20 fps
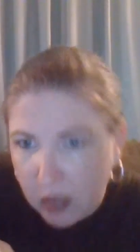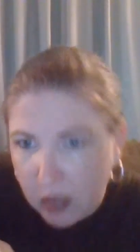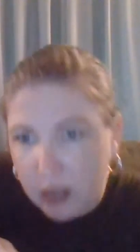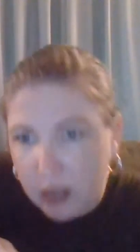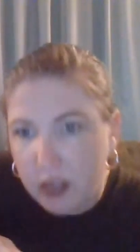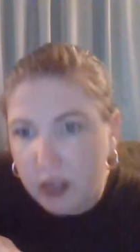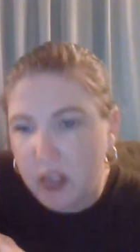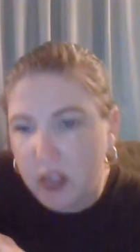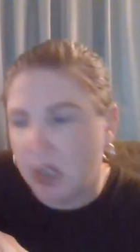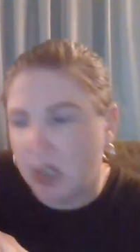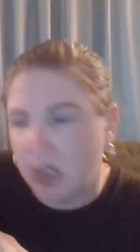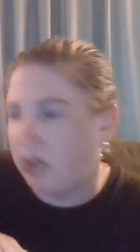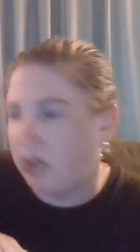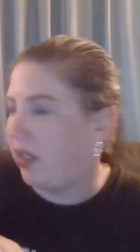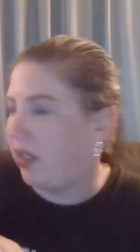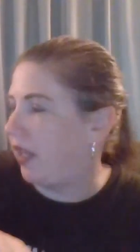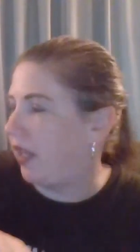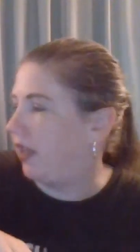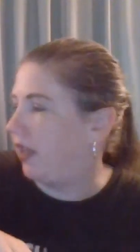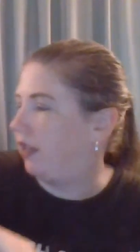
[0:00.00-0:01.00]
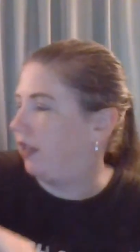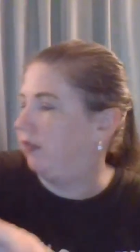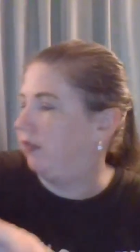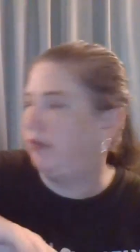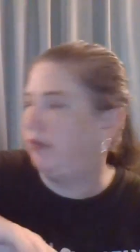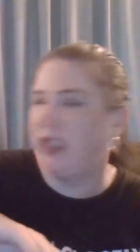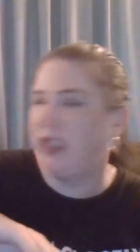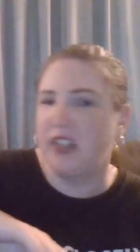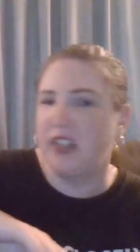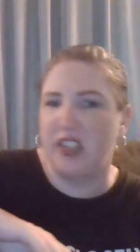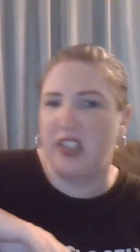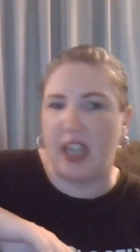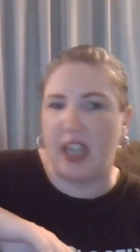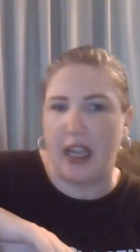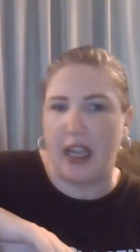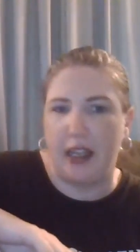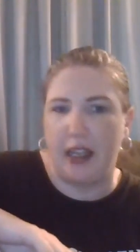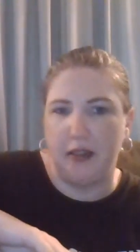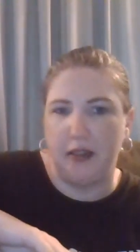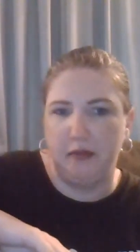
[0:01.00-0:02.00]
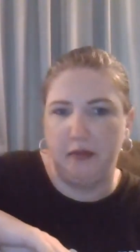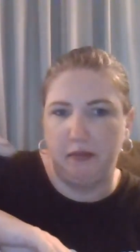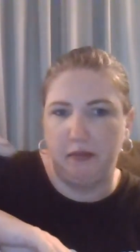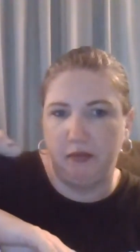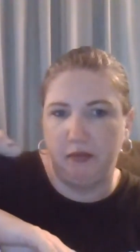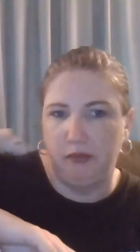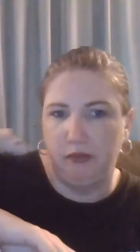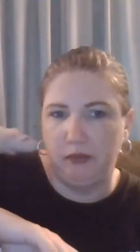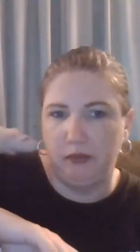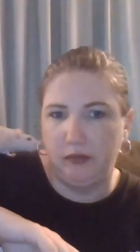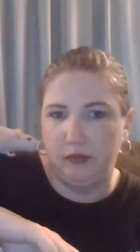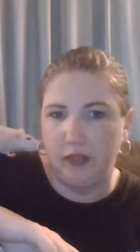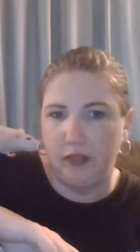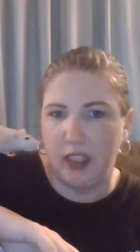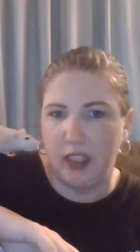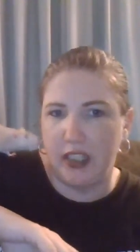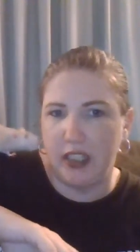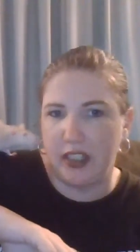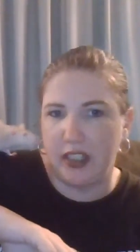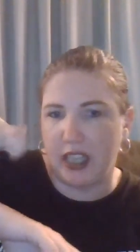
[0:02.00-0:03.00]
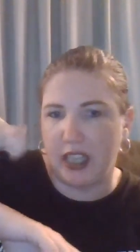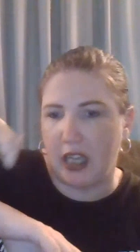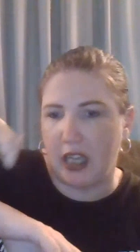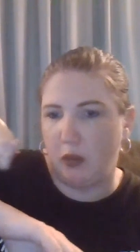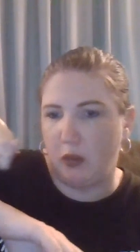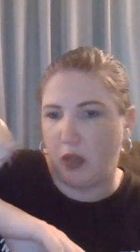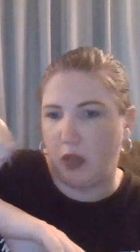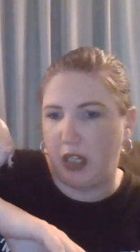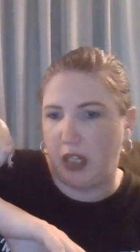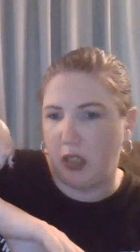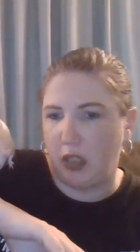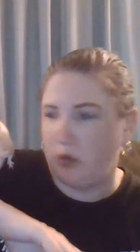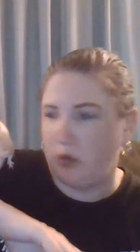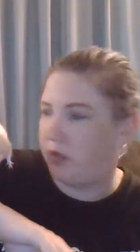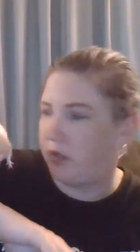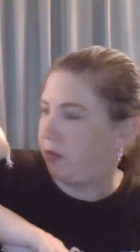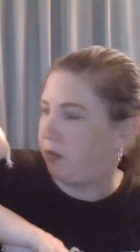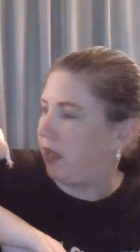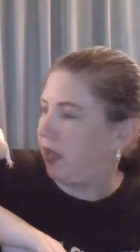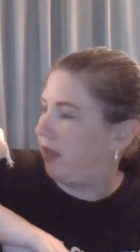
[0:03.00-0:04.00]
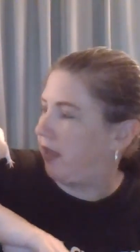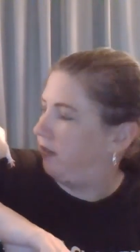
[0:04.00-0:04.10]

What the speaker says: So yeah, it's sad. It's sad when I lose a pet.